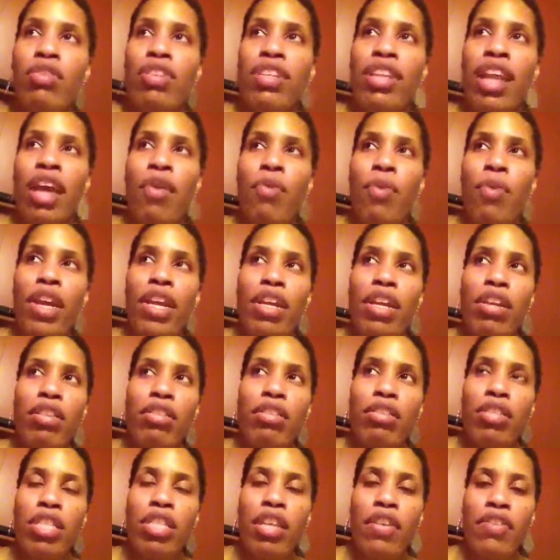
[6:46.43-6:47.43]
not
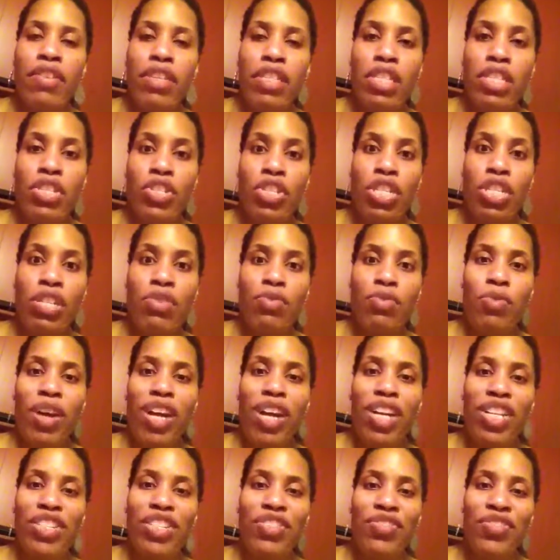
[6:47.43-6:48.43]
regular stuff, but since she
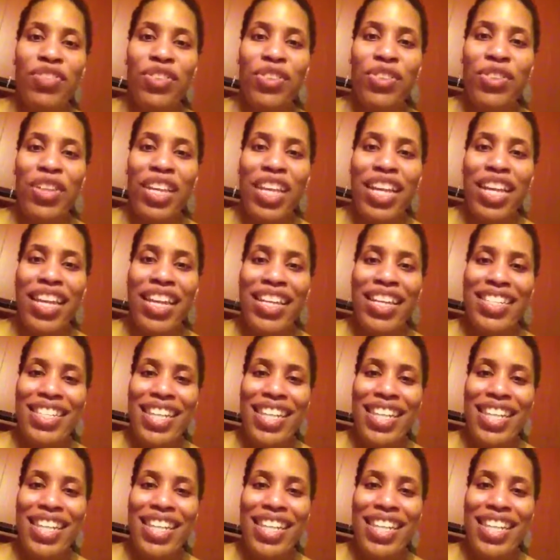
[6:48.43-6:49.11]
watched Food Inc.,